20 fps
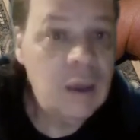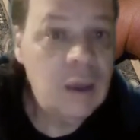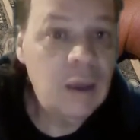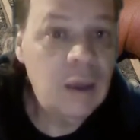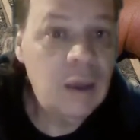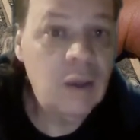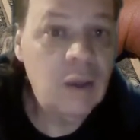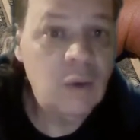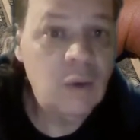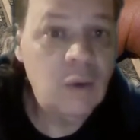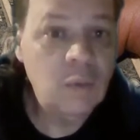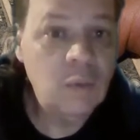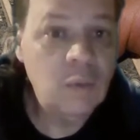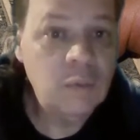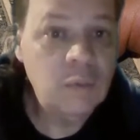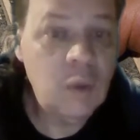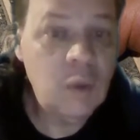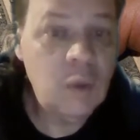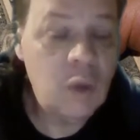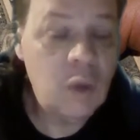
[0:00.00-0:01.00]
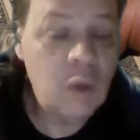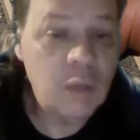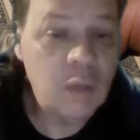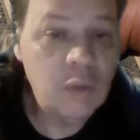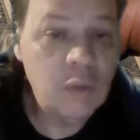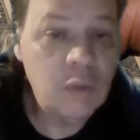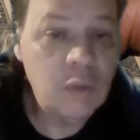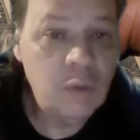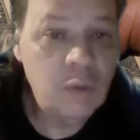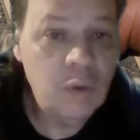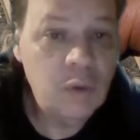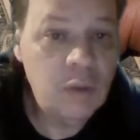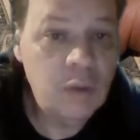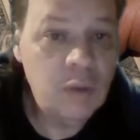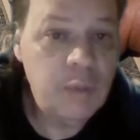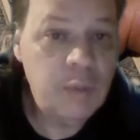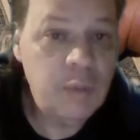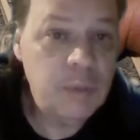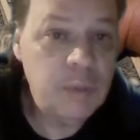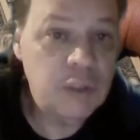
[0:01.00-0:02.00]
Hello and welcome to
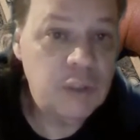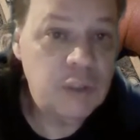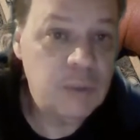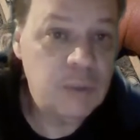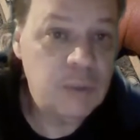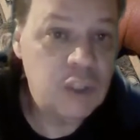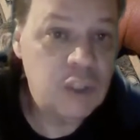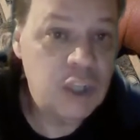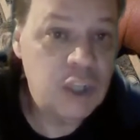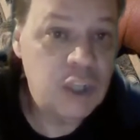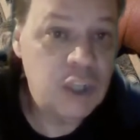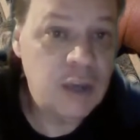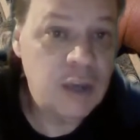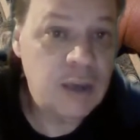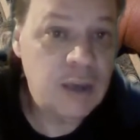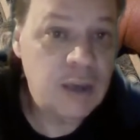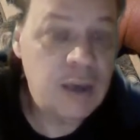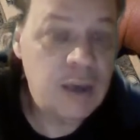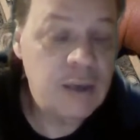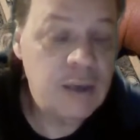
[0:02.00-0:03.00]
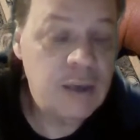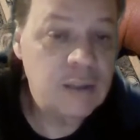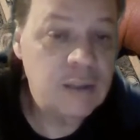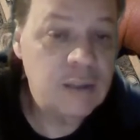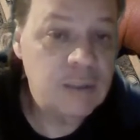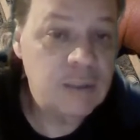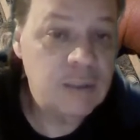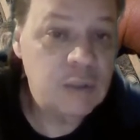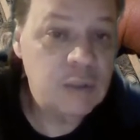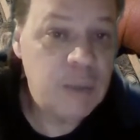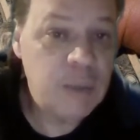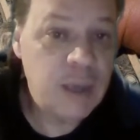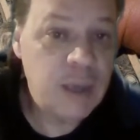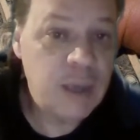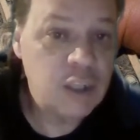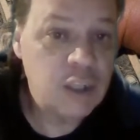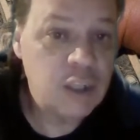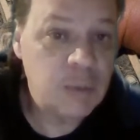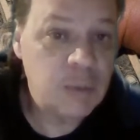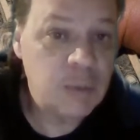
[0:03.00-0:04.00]
the People's Stimulus Check and Stimulus
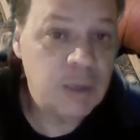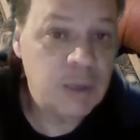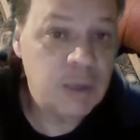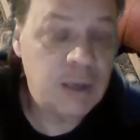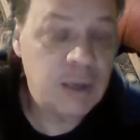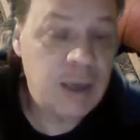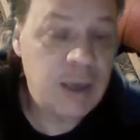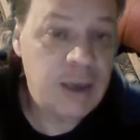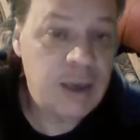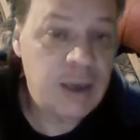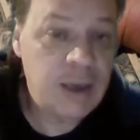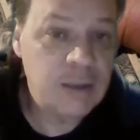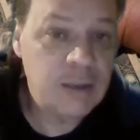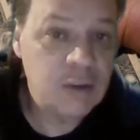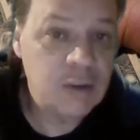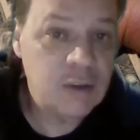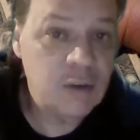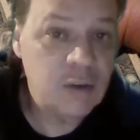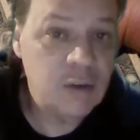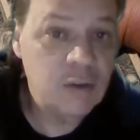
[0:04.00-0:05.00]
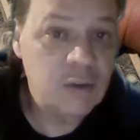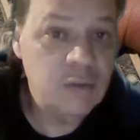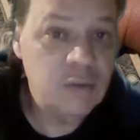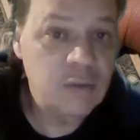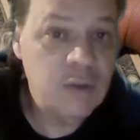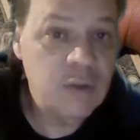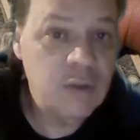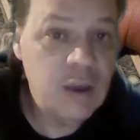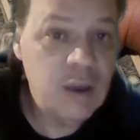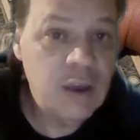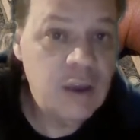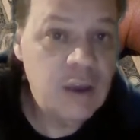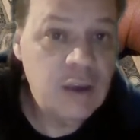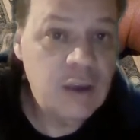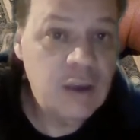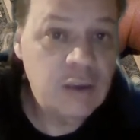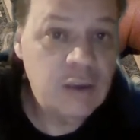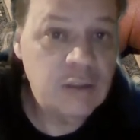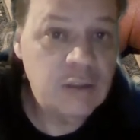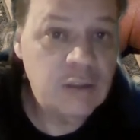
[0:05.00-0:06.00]
Package Update as of
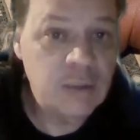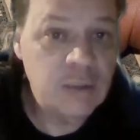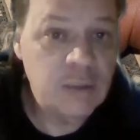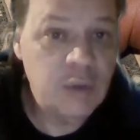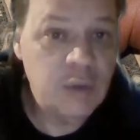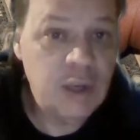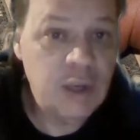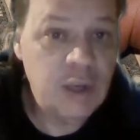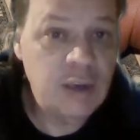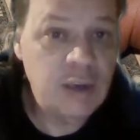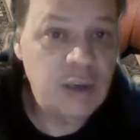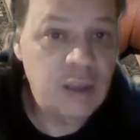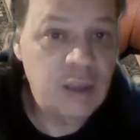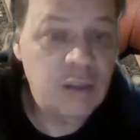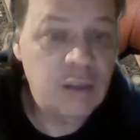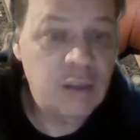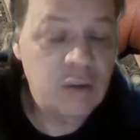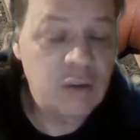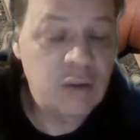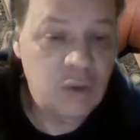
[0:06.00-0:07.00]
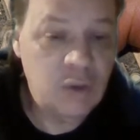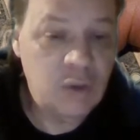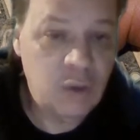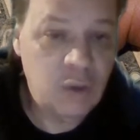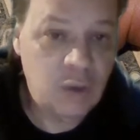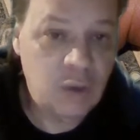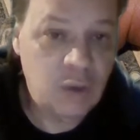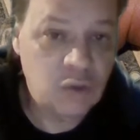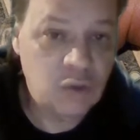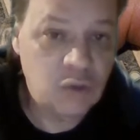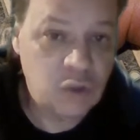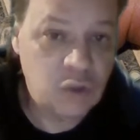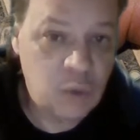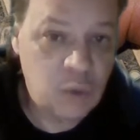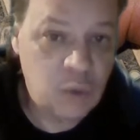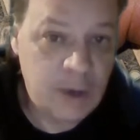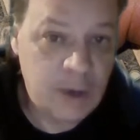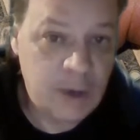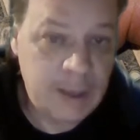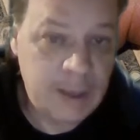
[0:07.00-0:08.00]
December 18th,
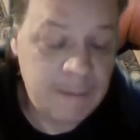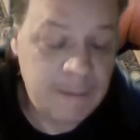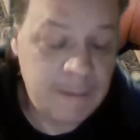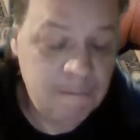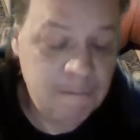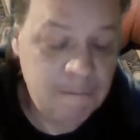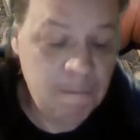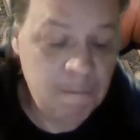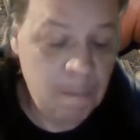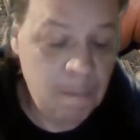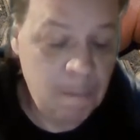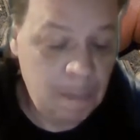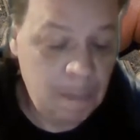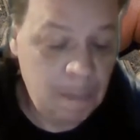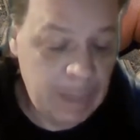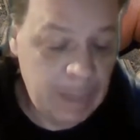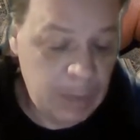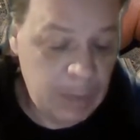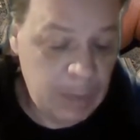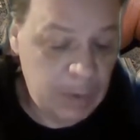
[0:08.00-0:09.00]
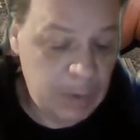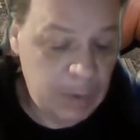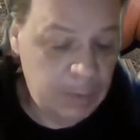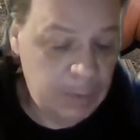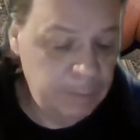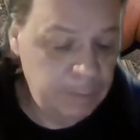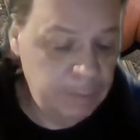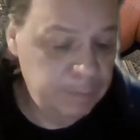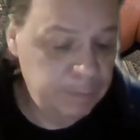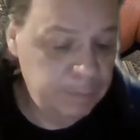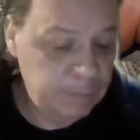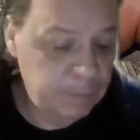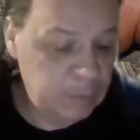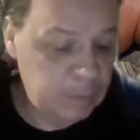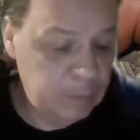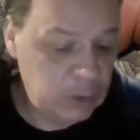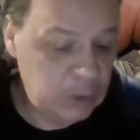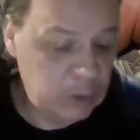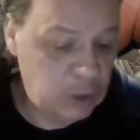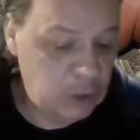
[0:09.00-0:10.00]
2020. Well,
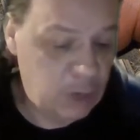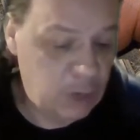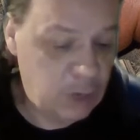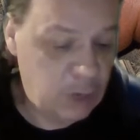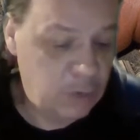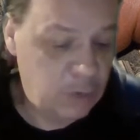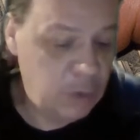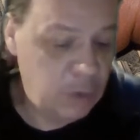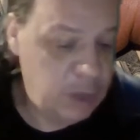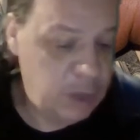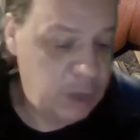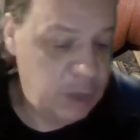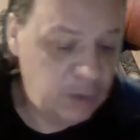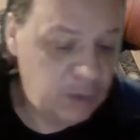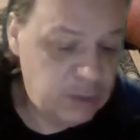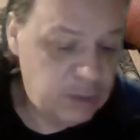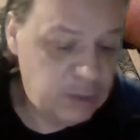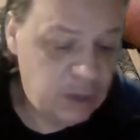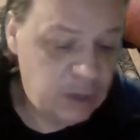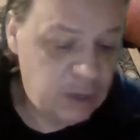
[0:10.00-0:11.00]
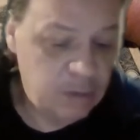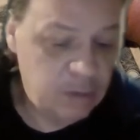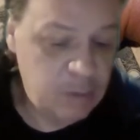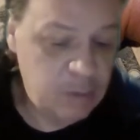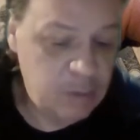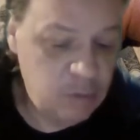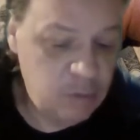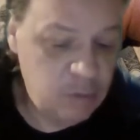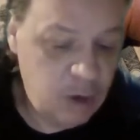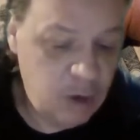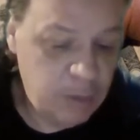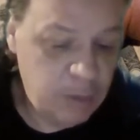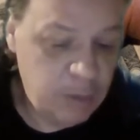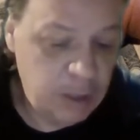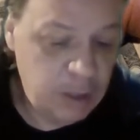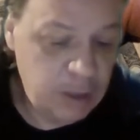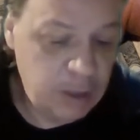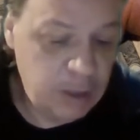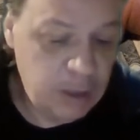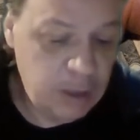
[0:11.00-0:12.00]
to start off with, we have Senator Mitt
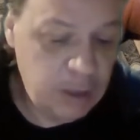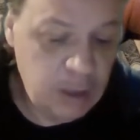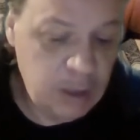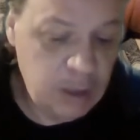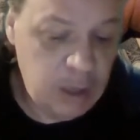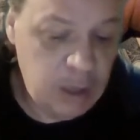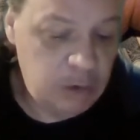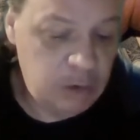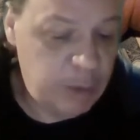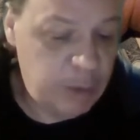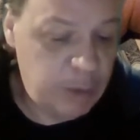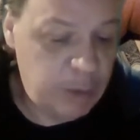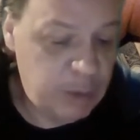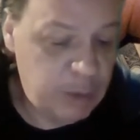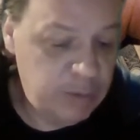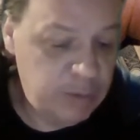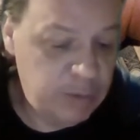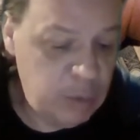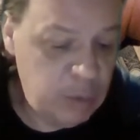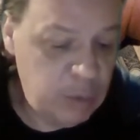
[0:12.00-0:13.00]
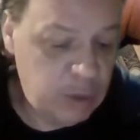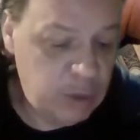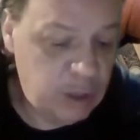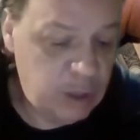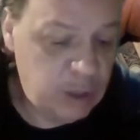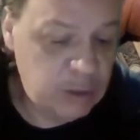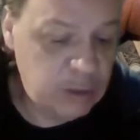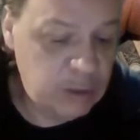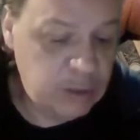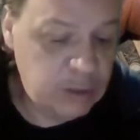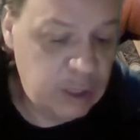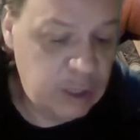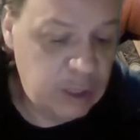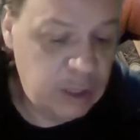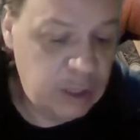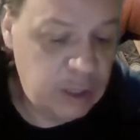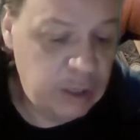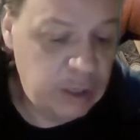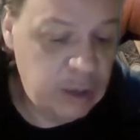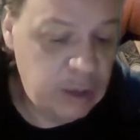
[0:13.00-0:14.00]
Romney, Republican from Utah,
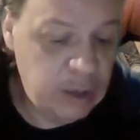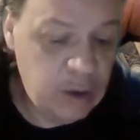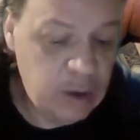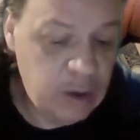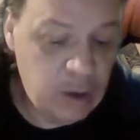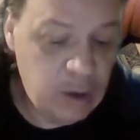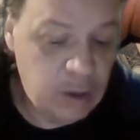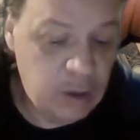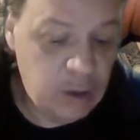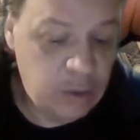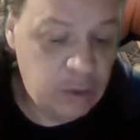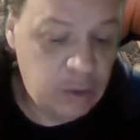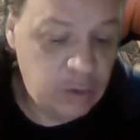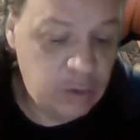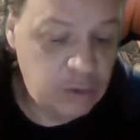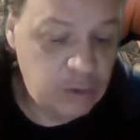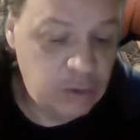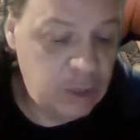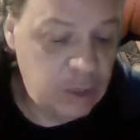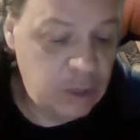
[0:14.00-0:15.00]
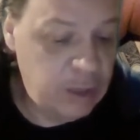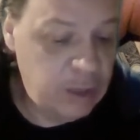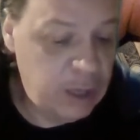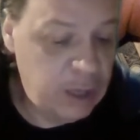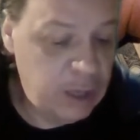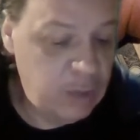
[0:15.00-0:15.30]
saying on Thursday that